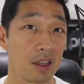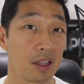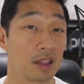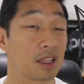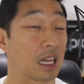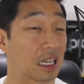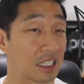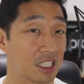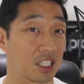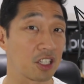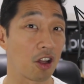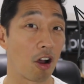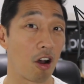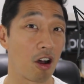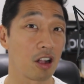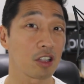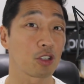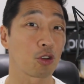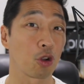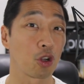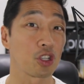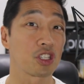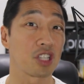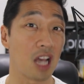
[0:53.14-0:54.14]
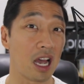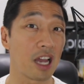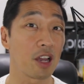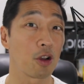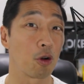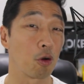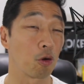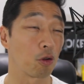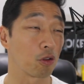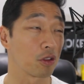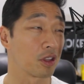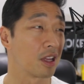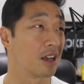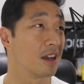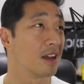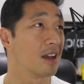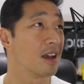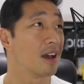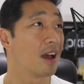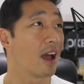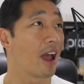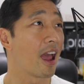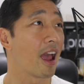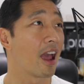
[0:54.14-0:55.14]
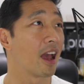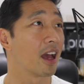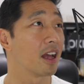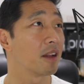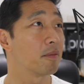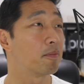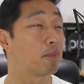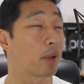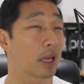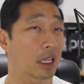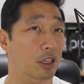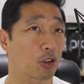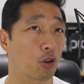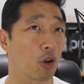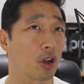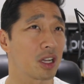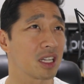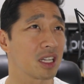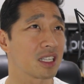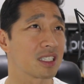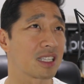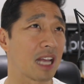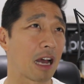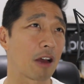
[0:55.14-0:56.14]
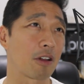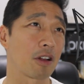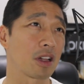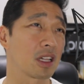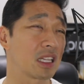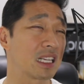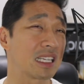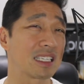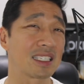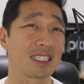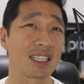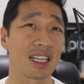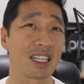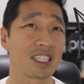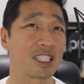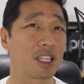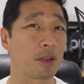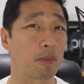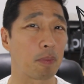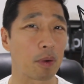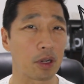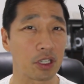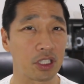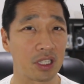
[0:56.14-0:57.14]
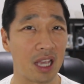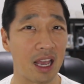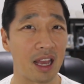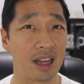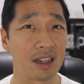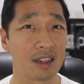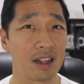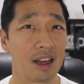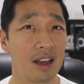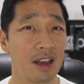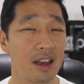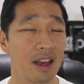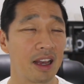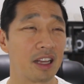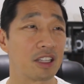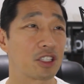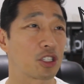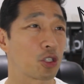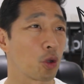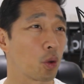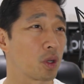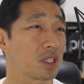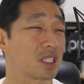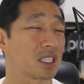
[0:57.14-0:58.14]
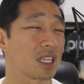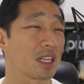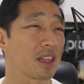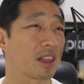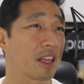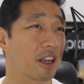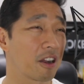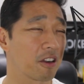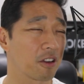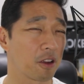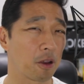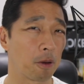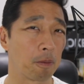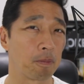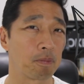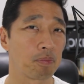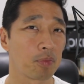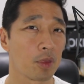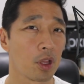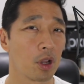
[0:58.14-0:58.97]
That's the altcoins I hold. And Bitcoin is down at least 60%, and so is Ethereum.